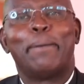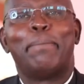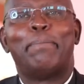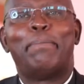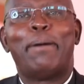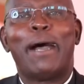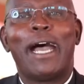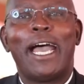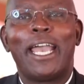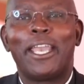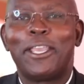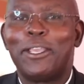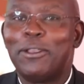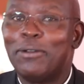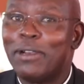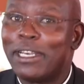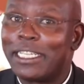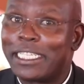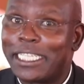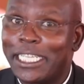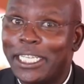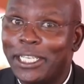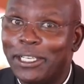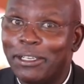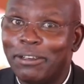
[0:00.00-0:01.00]
Buy
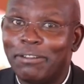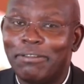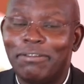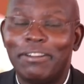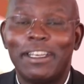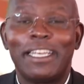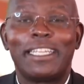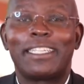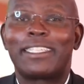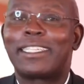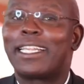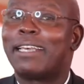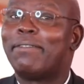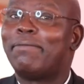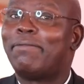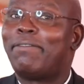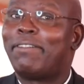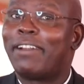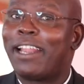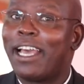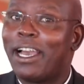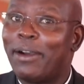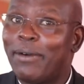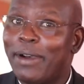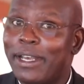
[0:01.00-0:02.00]
yourself some
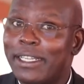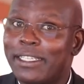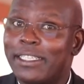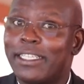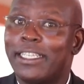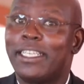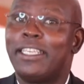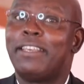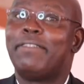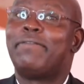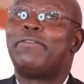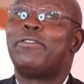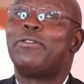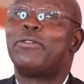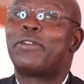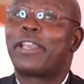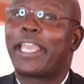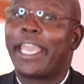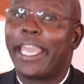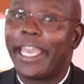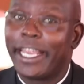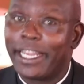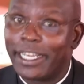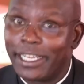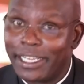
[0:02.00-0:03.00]
flowers if you
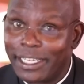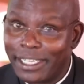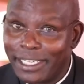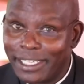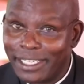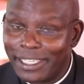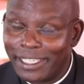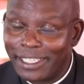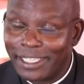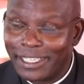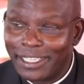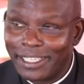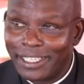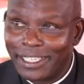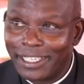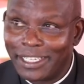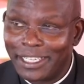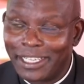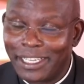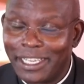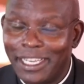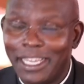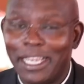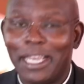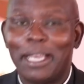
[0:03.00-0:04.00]
can.
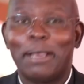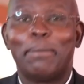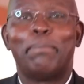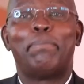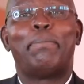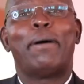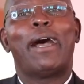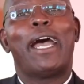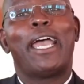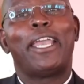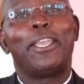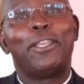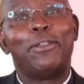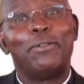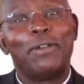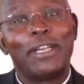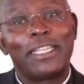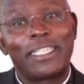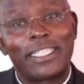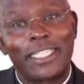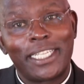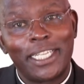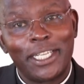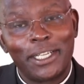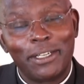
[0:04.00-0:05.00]
Buy
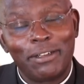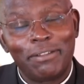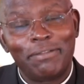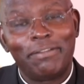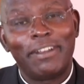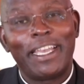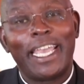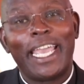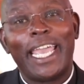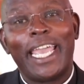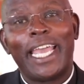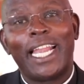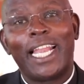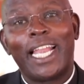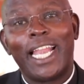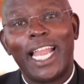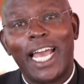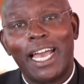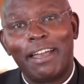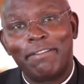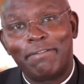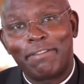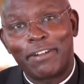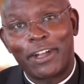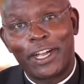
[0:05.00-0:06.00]
yourself a
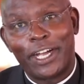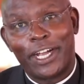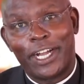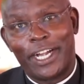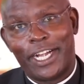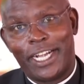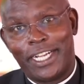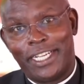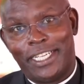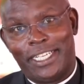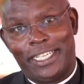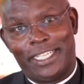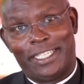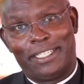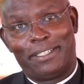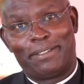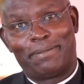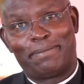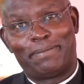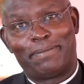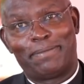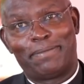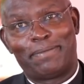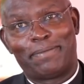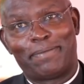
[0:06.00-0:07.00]
love card.
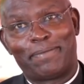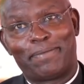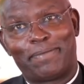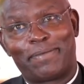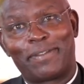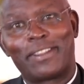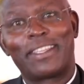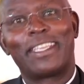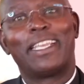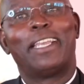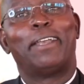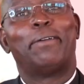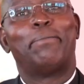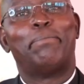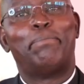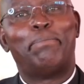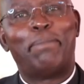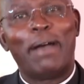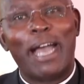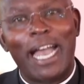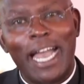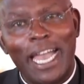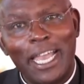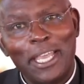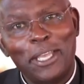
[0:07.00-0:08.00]

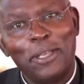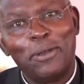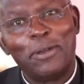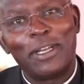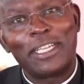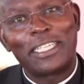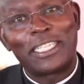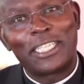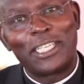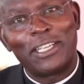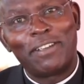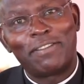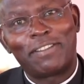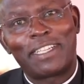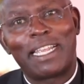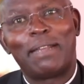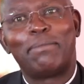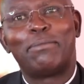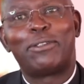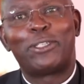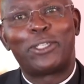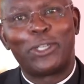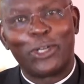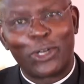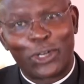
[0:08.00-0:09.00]
Buy yourself
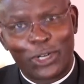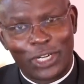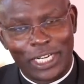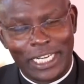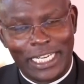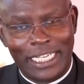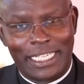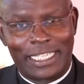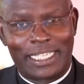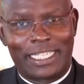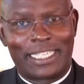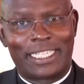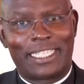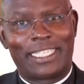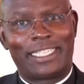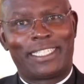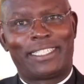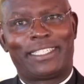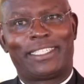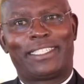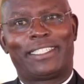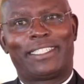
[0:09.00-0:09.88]
some chocolates.